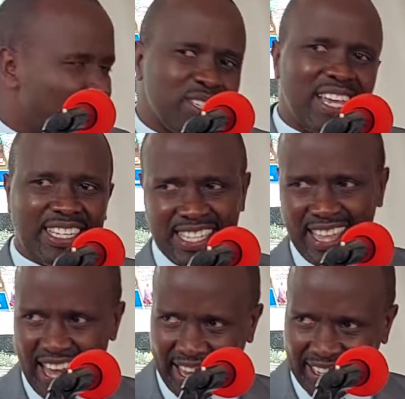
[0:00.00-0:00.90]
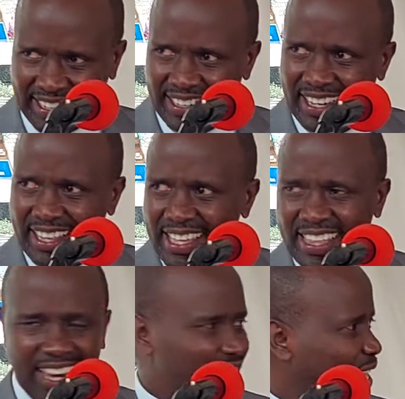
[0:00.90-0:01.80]
almost getting there. I think
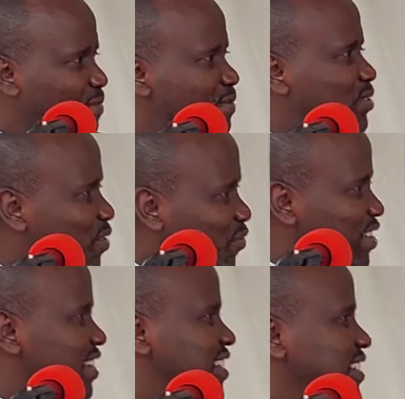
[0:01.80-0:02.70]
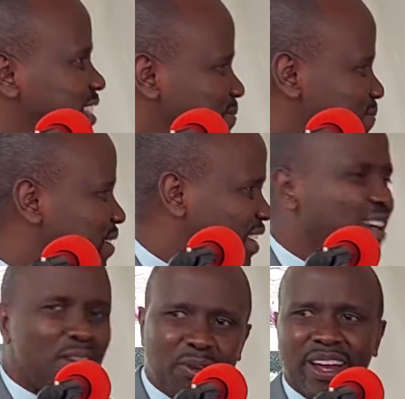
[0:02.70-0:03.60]
the last I met with the fundraising team, we
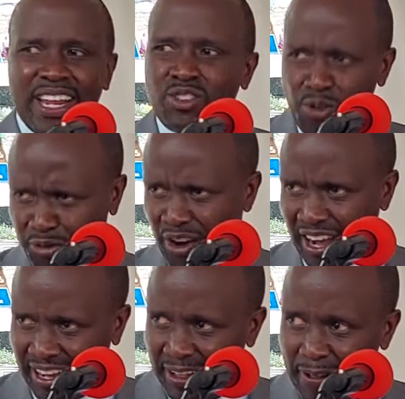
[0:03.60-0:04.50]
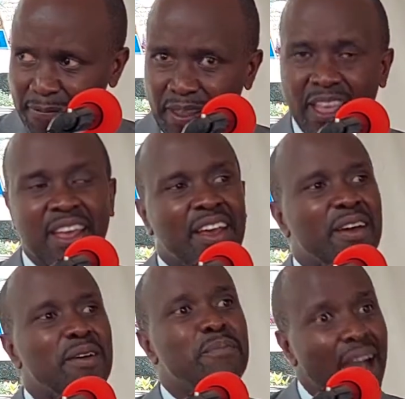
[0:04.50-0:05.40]
weren't too far.
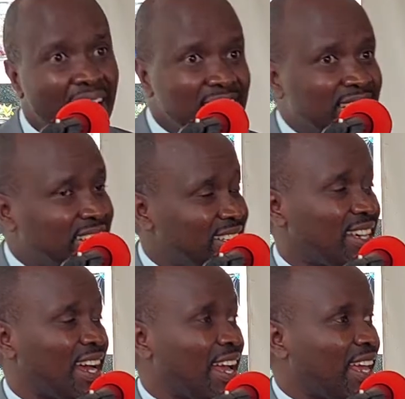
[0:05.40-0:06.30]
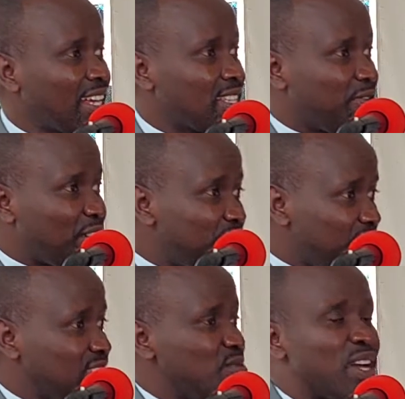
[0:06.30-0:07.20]
But I guess the
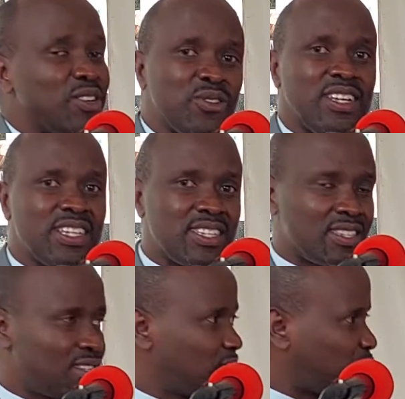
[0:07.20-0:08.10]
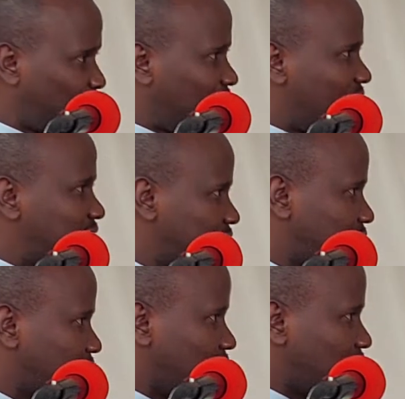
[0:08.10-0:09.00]
fundraising we are doing is for the land
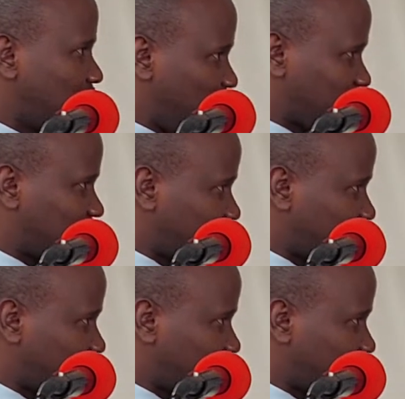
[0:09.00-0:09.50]
first.